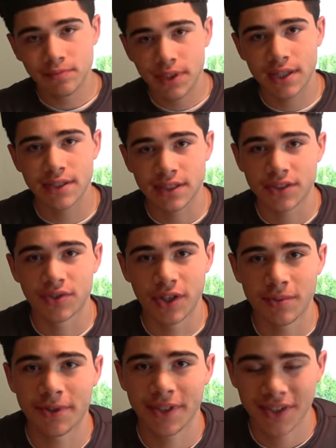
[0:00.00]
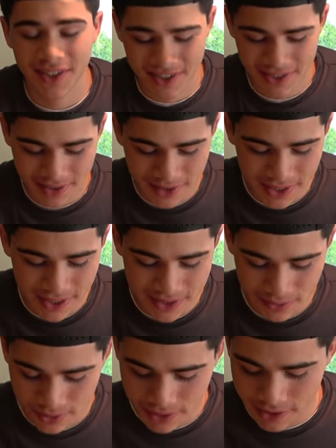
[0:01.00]
That's extremely good. I'll tell you what,
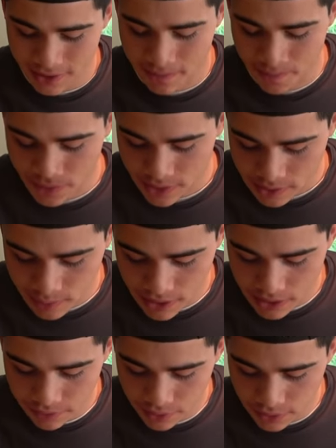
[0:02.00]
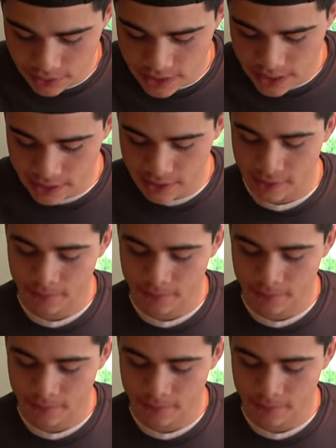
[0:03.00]
that's really good. Especially for only taking,